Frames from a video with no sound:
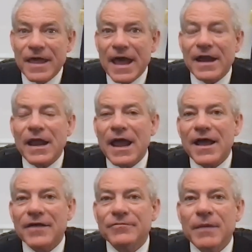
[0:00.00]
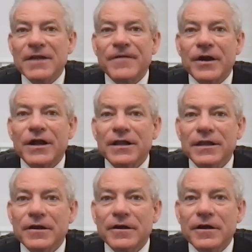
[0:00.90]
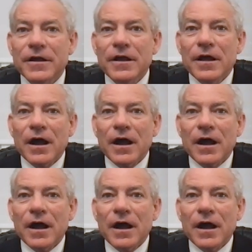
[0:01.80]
that has made it very clear